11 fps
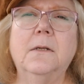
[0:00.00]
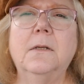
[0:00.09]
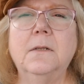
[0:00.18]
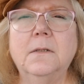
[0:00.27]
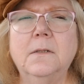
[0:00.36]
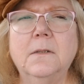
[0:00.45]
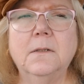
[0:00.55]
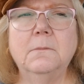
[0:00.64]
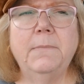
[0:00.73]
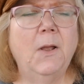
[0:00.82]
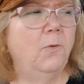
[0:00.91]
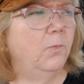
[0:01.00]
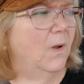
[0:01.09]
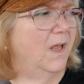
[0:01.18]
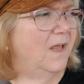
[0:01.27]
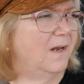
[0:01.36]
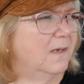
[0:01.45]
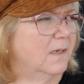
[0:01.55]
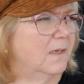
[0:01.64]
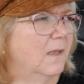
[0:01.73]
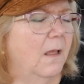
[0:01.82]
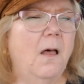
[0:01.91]
story? My old what?
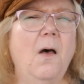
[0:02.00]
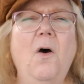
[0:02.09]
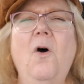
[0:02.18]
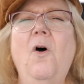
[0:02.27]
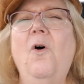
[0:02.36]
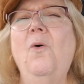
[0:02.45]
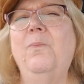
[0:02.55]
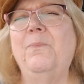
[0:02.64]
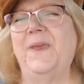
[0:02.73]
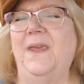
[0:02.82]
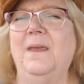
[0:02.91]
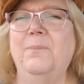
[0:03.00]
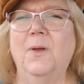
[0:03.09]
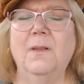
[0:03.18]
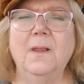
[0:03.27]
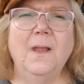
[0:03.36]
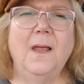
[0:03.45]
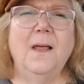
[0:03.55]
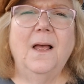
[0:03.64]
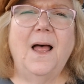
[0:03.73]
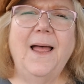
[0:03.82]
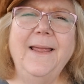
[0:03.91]
Old people. Old people.
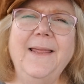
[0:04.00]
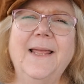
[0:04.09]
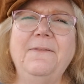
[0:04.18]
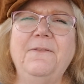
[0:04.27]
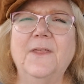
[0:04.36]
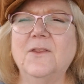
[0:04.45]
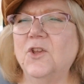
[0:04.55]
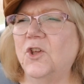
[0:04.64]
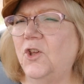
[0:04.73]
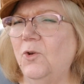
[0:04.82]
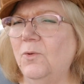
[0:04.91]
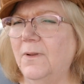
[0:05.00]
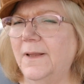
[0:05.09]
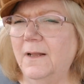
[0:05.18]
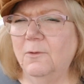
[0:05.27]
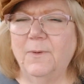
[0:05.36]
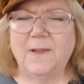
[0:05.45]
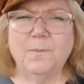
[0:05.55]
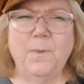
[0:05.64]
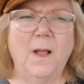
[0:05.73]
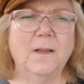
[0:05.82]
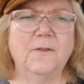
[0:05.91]
I get this cute little
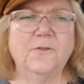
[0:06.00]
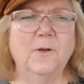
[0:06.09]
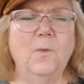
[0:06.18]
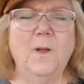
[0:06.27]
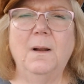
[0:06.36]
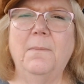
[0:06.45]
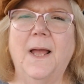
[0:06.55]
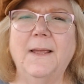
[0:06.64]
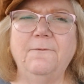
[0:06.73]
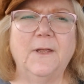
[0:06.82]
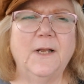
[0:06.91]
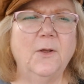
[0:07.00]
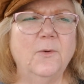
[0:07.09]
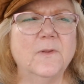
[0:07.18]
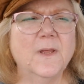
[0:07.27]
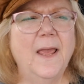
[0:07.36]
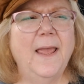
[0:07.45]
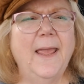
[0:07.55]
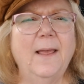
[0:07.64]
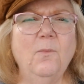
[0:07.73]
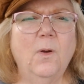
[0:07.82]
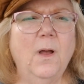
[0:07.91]
response to one of my videos,
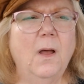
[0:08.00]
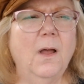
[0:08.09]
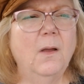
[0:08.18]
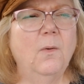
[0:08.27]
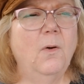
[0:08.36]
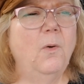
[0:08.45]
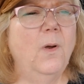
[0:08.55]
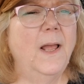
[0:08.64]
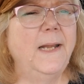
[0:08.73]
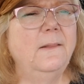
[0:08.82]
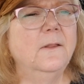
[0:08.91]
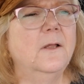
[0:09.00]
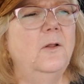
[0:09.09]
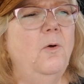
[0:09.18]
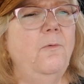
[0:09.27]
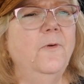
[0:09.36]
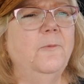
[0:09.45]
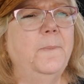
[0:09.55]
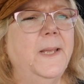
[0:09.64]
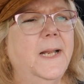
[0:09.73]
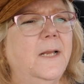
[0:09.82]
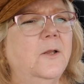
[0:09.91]
and, oh honey, the clover's
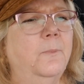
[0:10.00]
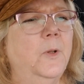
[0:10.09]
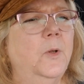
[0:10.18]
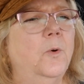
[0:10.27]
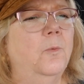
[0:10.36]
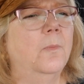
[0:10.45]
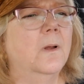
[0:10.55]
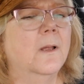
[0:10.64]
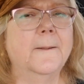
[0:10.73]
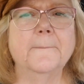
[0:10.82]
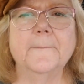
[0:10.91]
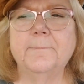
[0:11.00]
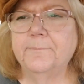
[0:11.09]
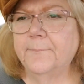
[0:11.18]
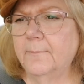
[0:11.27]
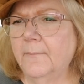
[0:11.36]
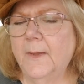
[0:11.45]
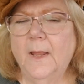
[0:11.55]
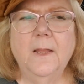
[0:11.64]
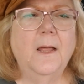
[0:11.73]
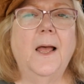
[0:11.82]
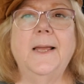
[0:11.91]
beginning to bloom.
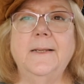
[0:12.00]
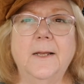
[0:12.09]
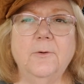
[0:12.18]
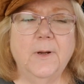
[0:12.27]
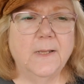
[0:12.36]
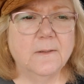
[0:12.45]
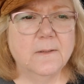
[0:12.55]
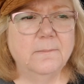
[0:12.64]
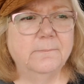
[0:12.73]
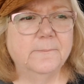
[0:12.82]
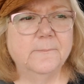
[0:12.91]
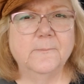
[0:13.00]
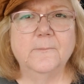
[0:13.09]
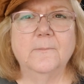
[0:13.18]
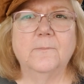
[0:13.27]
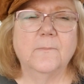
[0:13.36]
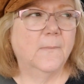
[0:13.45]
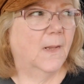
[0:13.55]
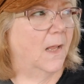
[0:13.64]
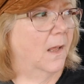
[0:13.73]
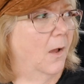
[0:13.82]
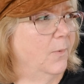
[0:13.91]
I digress. It's not my fault.
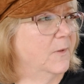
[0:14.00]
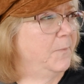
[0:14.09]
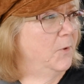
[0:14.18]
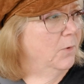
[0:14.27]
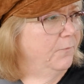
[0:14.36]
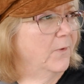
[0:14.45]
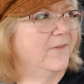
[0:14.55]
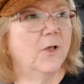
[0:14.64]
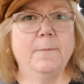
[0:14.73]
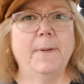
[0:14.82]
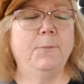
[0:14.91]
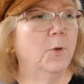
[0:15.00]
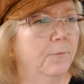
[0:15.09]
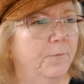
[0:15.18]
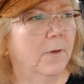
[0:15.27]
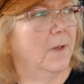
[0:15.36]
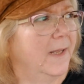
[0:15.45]
Oh, it's beautiful. It's going to be beautiful.